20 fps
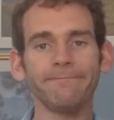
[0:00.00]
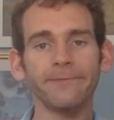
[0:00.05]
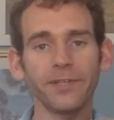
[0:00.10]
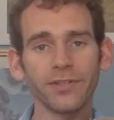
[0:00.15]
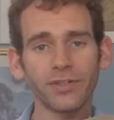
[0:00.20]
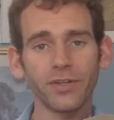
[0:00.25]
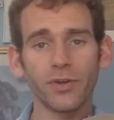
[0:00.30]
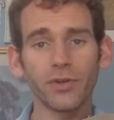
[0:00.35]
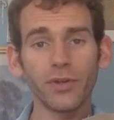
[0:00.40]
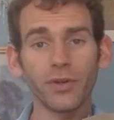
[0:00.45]

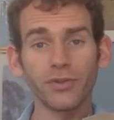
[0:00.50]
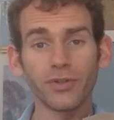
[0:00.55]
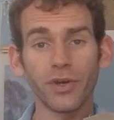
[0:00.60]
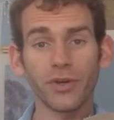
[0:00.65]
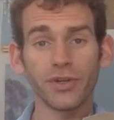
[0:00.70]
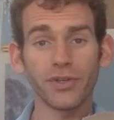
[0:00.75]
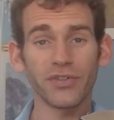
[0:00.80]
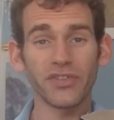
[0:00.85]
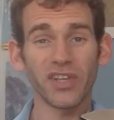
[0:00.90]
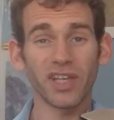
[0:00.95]
So you'll
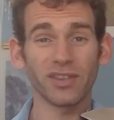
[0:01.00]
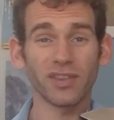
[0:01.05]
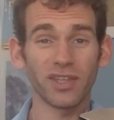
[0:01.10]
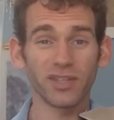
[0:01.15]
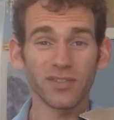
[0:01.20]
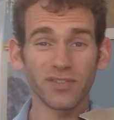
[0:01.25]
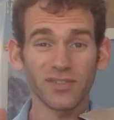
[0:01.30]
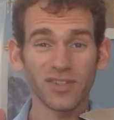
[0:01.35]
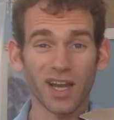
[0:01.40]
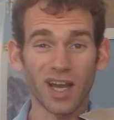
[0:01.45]
notice that the
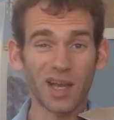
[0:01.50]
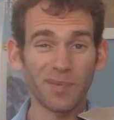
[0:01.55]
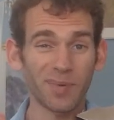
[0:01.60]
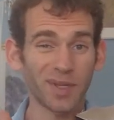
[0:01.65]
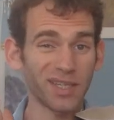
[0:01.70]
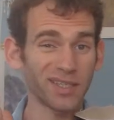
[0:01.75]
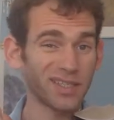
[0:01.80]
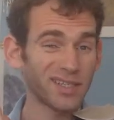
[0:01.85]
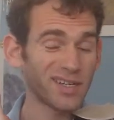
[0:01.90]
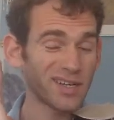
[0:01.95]
stop
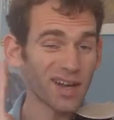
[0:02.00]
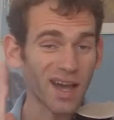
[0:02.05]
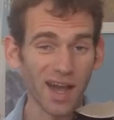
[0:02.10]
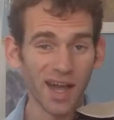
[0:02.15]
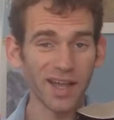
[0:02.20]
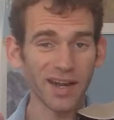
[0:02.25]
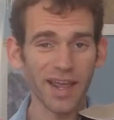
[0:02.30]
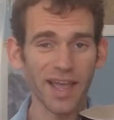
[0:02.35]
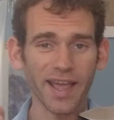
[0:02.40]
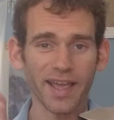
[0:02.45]
is
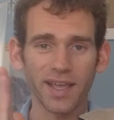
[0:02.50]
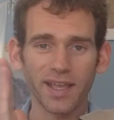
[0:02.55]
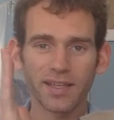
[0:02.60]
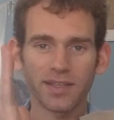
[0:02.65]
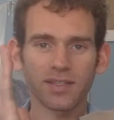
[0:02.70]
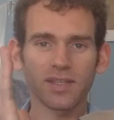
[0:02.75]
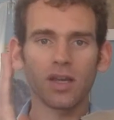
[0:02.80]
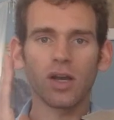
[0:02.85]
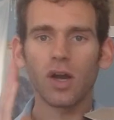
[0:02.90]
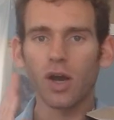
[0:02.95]
not
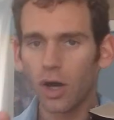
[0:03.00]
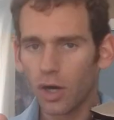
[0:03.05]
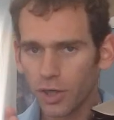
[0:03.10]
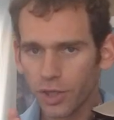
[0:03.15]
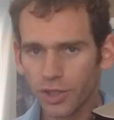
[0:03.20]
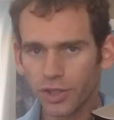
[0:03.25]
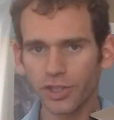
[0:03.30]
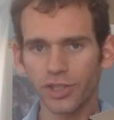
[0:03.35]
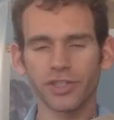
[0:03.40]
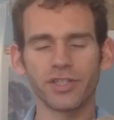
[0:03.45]
as
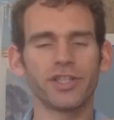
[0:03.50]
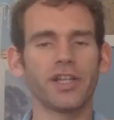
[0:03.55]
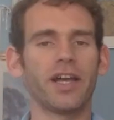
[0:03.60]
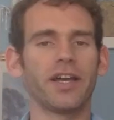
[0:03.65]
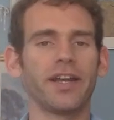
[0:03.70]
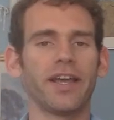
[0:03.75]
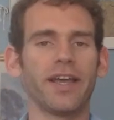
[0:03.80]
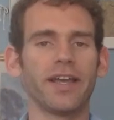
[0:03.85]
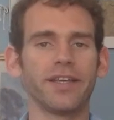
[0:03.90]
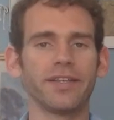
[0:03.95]
harsh, it's
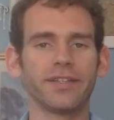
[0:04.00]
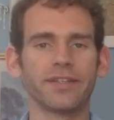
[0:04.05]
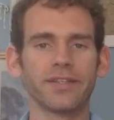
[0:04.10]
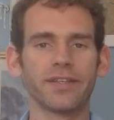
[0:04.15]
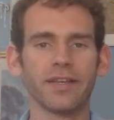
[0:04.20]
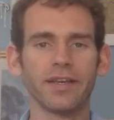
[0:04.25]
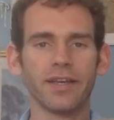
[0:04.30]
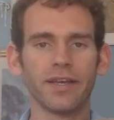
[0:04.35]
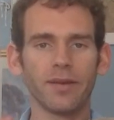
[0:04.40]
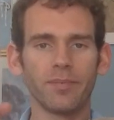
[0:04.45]
not
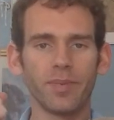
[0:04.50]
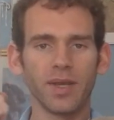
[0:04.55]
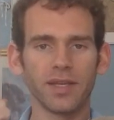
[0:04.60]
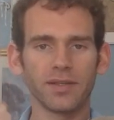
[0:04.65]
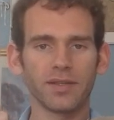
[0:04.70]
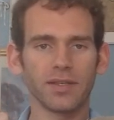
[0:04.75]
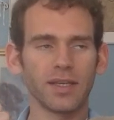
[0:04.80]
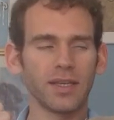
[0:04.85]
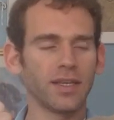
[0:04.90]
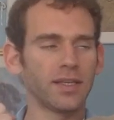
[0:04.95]
as
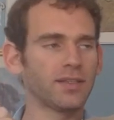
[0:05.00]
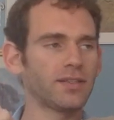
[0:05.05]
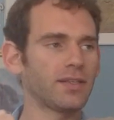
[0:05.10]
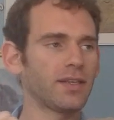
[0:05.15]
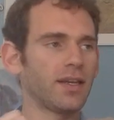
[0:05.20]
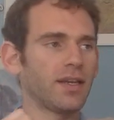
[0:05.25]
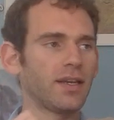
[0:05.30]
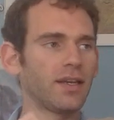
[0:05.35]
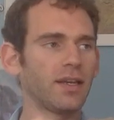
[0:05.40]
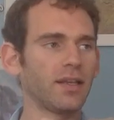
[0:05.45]
basic, it's
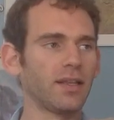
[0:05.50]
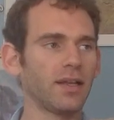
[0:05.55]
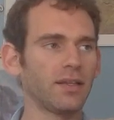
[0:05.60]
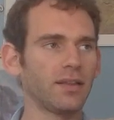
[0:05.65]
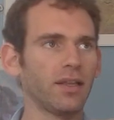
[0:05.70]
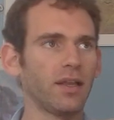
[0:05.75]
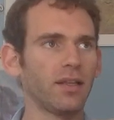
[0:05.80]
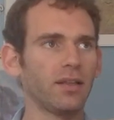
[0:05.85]
a